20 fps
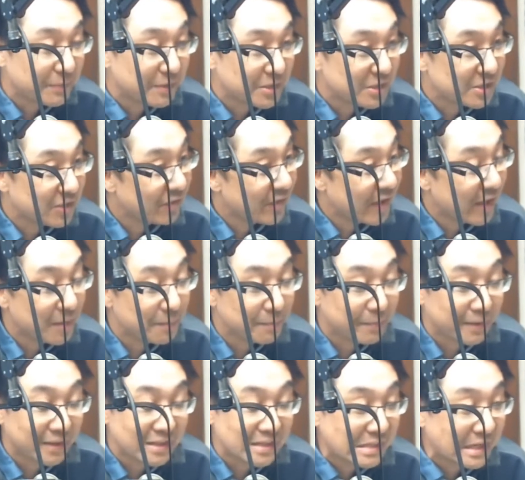summer
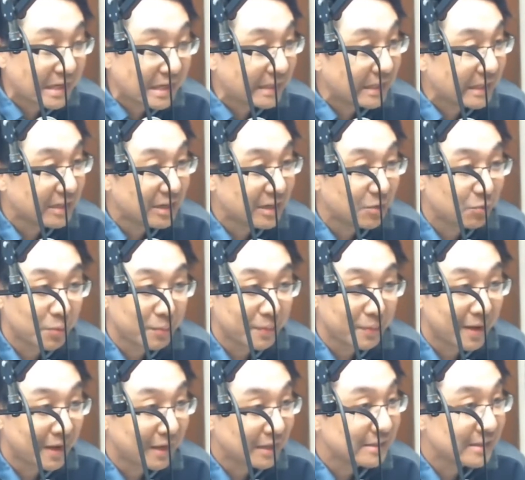developing, designing
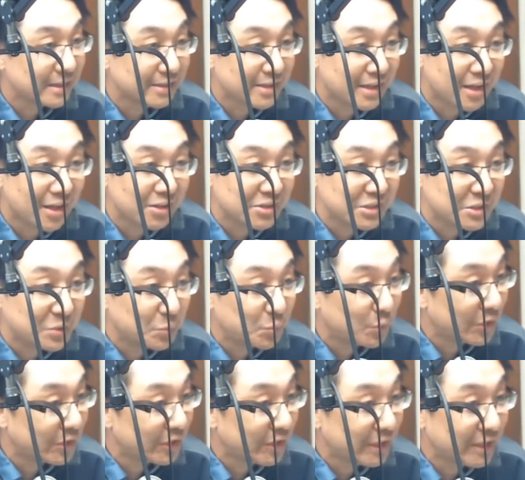robotics technology,
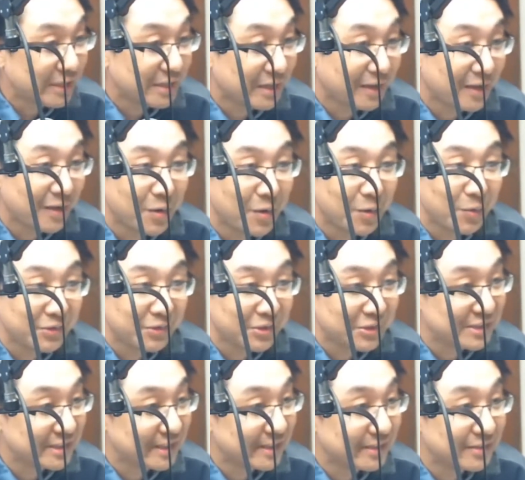working to hone
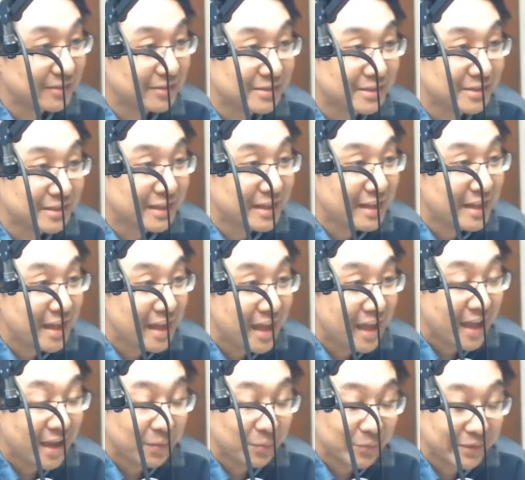their skills,
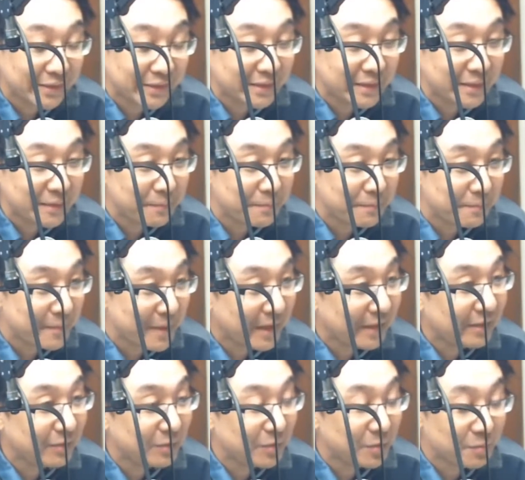and really
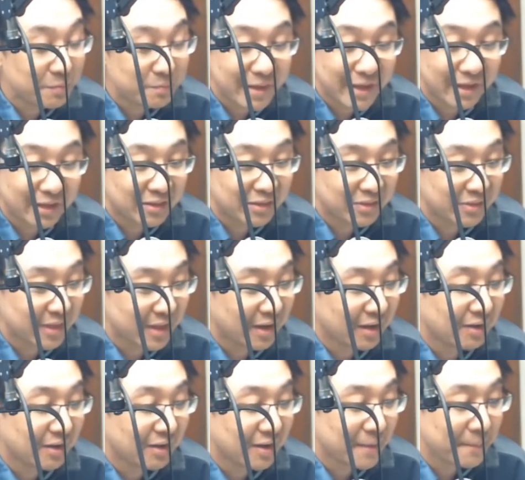make
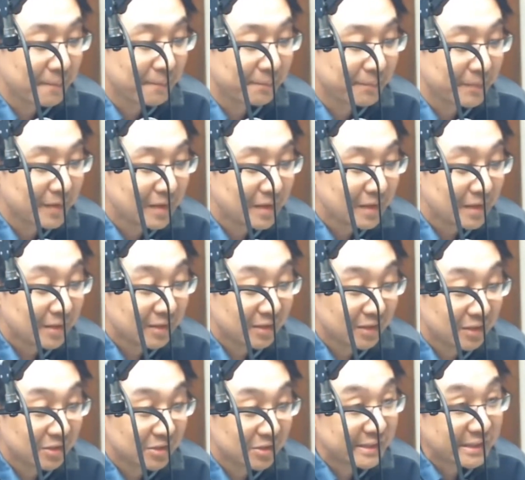their
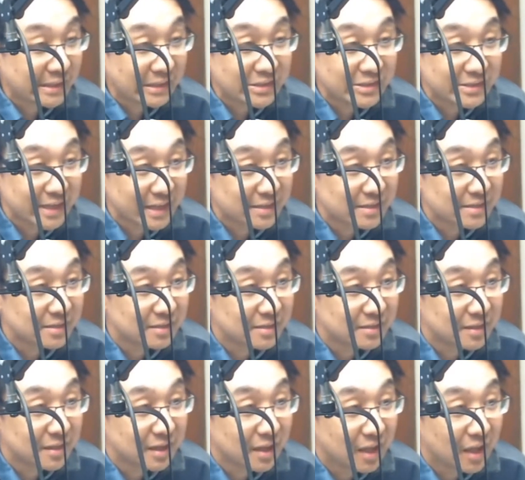skill
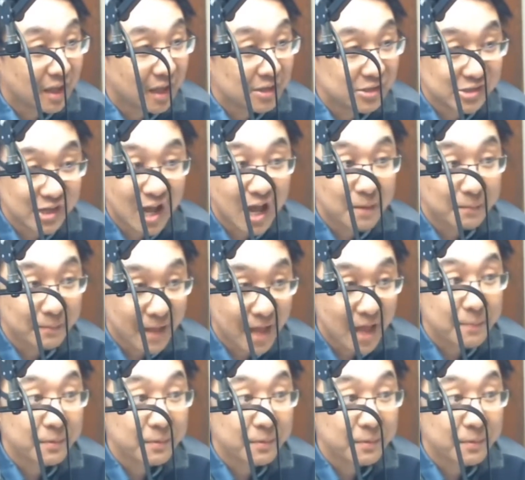sets job